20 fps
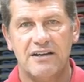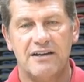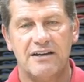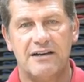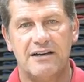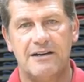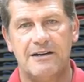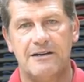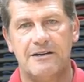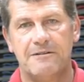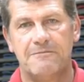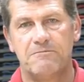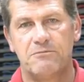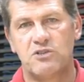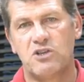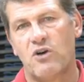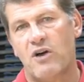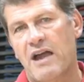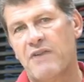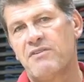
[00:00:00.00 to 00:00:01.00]
Uh,
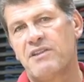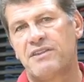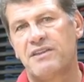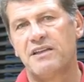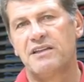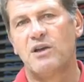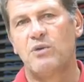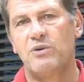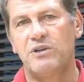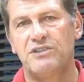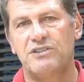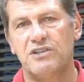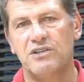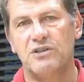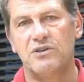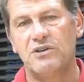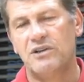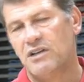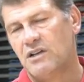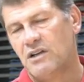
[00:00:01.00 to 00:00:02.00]
so everything that we
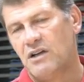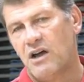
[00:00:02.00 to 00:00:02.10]
do